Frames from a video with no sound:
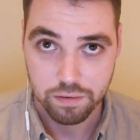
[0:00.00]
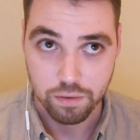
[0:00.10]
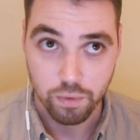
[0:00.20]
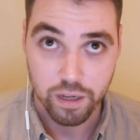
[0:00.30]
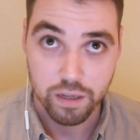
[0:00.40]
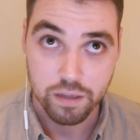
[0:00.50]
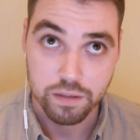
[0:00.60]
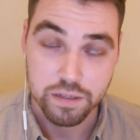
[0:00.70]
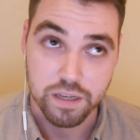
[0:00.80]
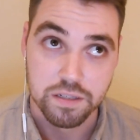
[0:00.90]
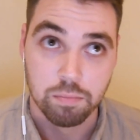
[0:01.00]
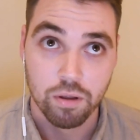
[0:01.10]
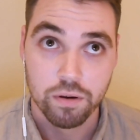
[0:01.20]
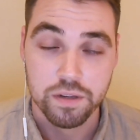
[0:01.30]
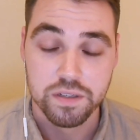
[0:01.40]
the way this gets
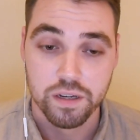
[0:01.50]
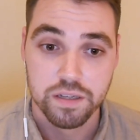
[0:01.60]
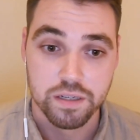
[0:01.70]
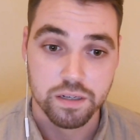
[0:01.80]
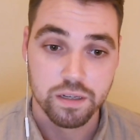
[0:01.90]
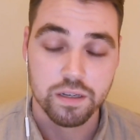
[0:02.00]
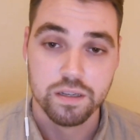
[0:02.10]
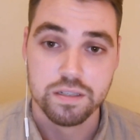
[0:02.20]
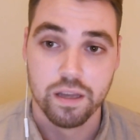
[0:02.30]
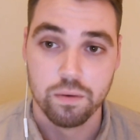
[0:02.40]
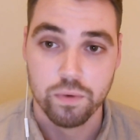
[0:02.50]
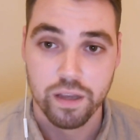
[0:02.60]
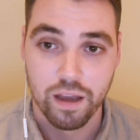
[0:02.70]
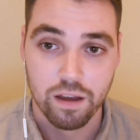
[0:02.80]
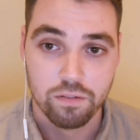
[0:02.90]
deployed in CI/CD is that we
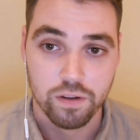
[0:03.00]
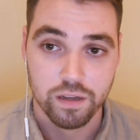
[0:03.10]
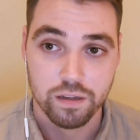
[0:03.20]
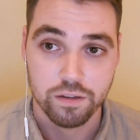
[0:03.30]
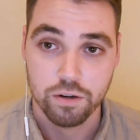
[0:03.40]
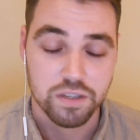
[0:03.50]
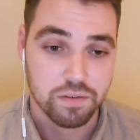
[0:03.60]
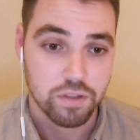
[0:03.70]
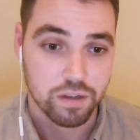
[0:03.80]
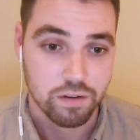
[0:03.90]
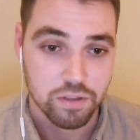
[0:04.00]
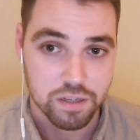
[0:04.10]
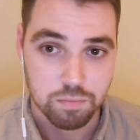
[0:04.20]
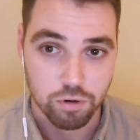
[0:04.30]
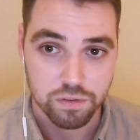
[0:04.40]
have it's
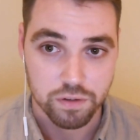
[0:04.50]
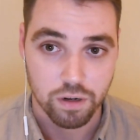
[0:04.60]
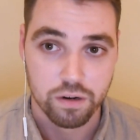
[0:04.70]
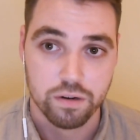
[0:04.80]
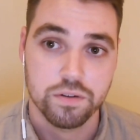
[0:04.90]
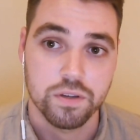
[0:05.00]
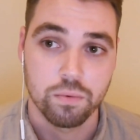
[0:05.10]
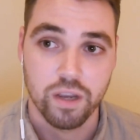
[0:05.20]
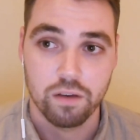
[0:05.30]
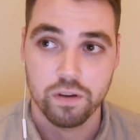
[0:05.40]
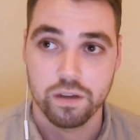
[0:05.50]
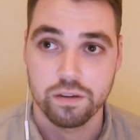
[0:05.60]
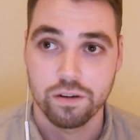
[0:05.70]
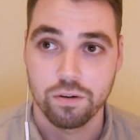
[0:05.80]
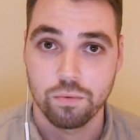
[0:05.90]
everything's put into Docker. So we have
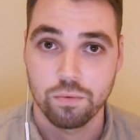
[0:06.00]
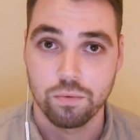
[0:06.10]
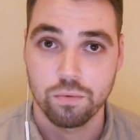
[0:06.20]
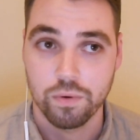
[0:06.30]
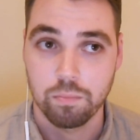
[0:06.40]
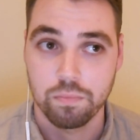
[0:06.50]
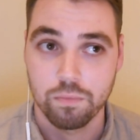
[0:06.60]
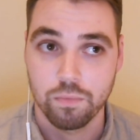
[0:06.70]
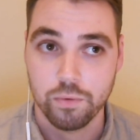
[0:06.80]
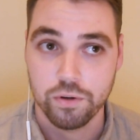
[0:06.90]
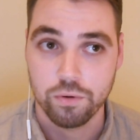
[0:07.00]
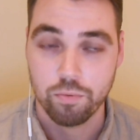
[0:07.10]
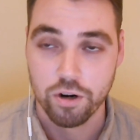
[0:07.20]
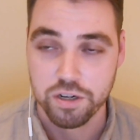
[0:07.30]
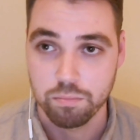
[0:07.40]
when we do a
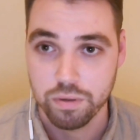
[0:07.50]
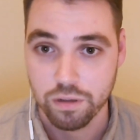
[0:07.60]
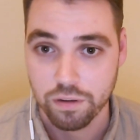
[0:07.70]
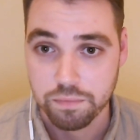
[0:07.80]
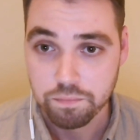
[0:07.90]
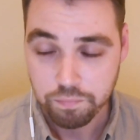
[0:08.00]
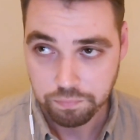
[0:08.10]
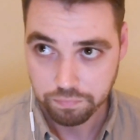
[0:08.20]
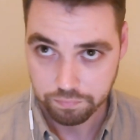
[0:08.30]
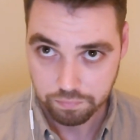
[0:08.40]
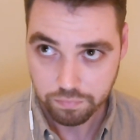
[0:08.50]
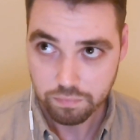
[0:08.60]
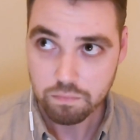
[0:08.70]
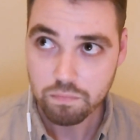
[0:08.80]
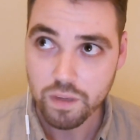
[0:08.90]
production build,
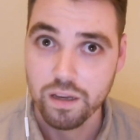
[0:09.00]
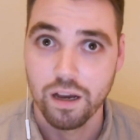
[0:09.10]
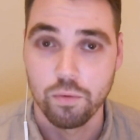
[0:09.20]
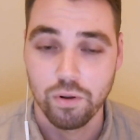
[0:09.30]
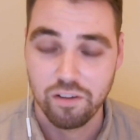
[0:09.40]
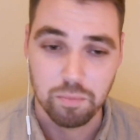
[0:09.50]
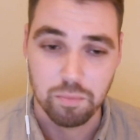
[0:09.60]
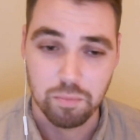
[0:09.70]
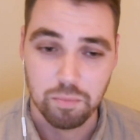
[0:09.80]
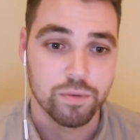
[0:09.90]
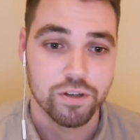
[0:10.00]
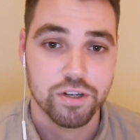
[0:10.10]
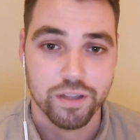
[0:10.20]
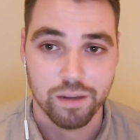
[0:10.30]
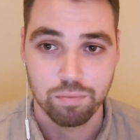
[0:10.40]
We'll have a builder
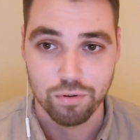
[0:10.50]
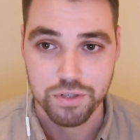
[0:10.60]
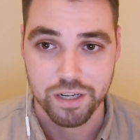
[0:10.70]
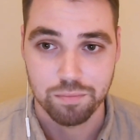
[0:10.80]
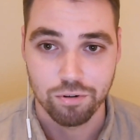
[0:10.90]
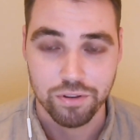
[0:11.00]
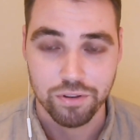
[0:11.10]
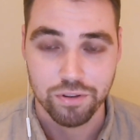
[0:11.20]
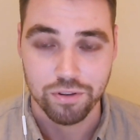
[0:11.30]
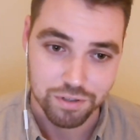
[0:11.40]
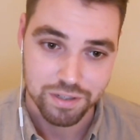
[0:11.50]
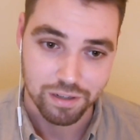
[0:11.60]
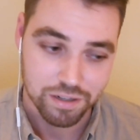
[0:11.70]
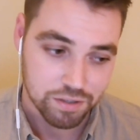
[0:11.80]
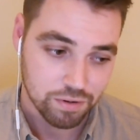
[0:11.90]
image that pulls the
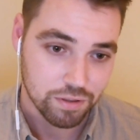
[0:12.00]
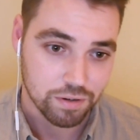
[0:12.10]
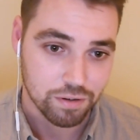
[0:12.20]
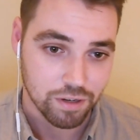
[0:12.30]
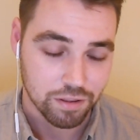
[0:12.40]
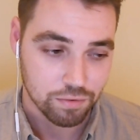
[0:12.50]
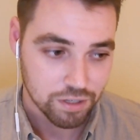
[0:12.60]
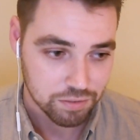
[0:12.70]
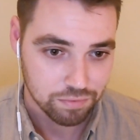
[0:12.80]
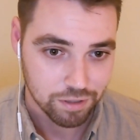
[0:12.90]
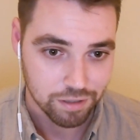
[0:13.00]
Elixir and the Rust